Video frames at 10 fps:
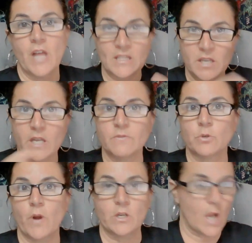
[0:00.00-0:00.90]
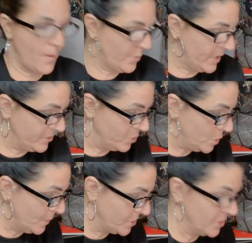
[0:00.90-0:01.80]
That's kind of direct operating. Is there
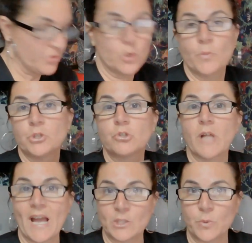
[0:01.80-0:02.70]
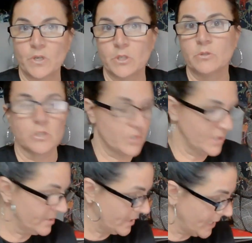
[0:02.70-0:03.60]
too much of this, or too much glassware usage, things like